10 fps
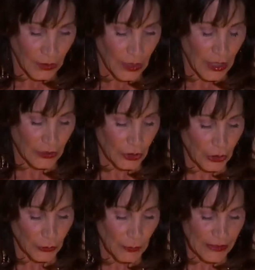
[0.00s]
I
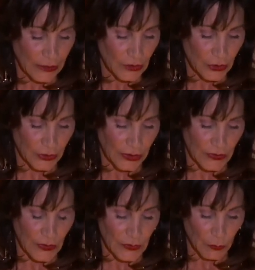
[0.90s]
showed my internist
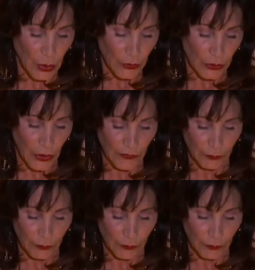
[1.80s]
a small golf